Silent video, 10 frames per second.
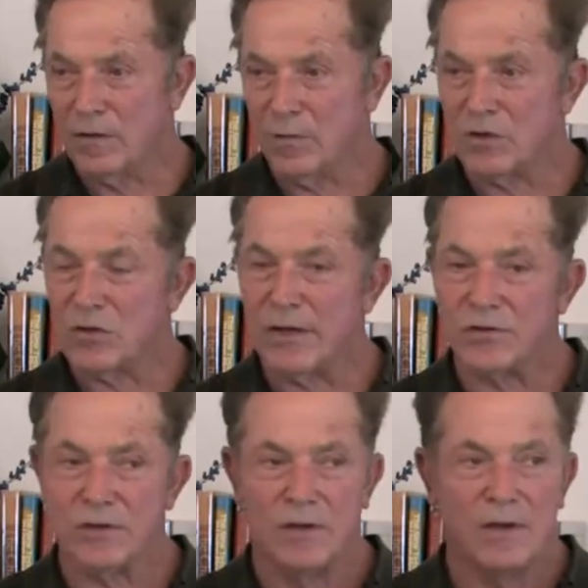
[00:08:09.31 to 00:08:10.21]
much
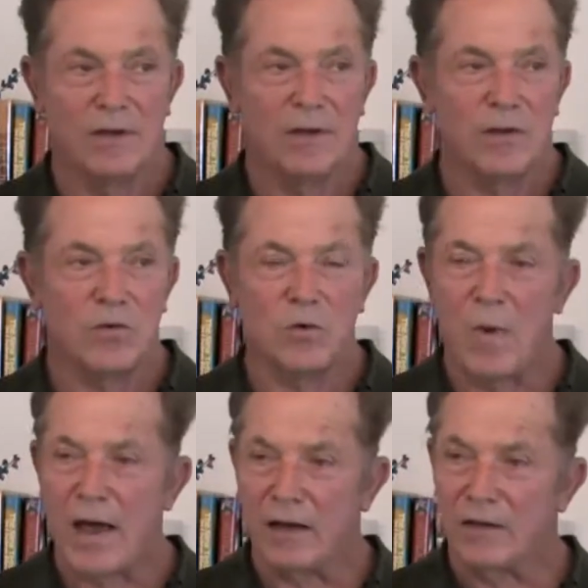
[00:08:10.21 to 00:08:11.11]
less
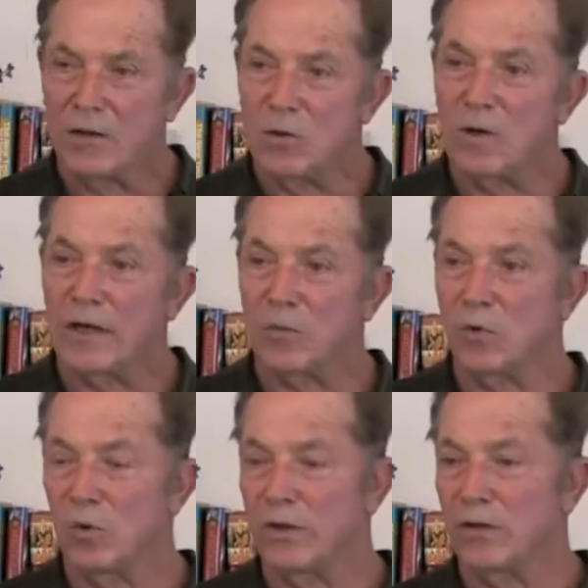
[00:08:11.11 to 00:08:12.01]
dramatic. They do not get
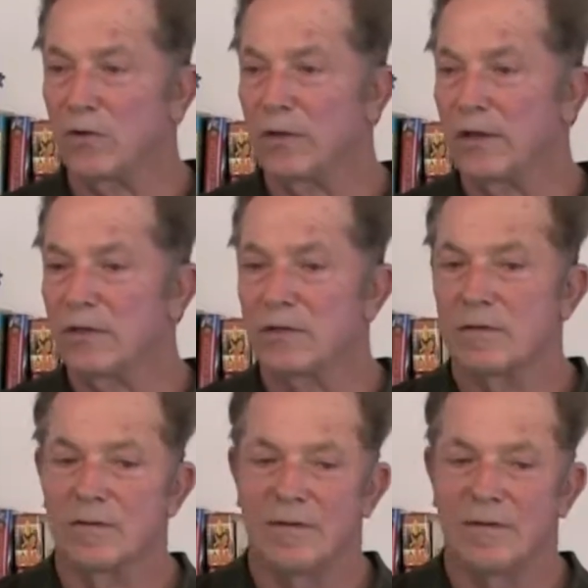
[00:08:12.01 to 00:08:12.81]
pulled into these